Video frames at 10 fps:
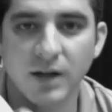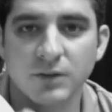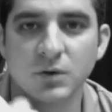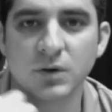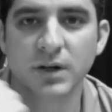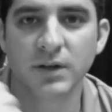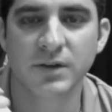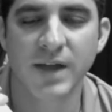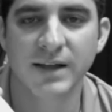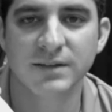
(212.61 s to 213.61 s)
I'll do
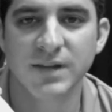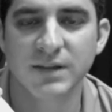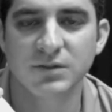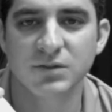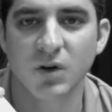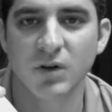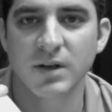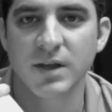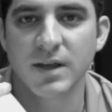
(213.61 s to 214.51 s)
another YAK'N, Texas on